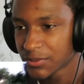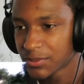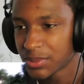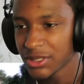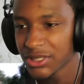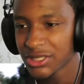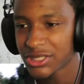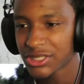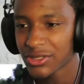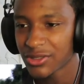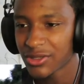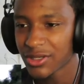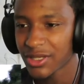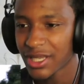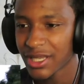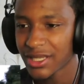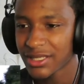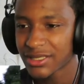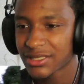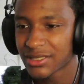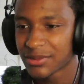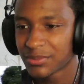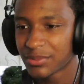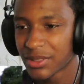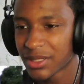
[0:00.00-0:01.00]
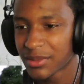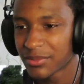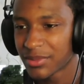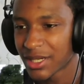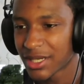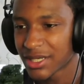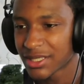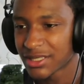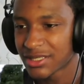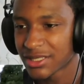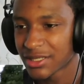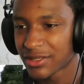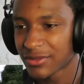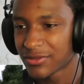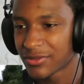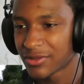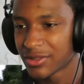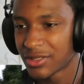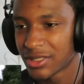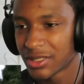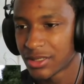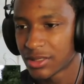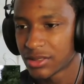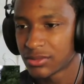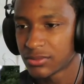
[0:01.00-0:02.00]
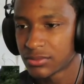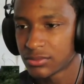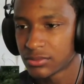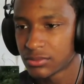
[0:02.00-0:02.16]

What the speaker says: Put Sean Kingston big body self on there.